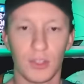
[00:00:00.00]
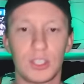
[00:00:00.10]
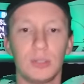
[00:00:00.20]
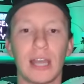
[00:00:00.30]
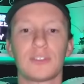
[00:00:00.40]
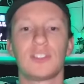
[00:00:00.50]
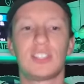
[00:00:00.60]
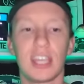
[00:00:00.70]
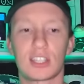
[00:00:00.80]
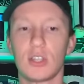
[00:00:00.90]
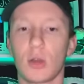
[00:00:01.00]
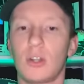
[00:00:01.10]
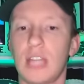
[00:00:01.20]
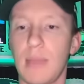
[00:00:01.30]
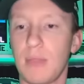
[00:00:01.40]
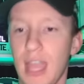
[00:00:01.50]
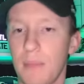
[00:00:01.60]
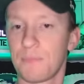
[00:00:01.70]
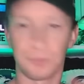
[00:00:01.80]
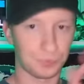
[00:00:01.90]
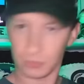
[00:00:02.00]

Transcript: The 2006 Notre Dame game,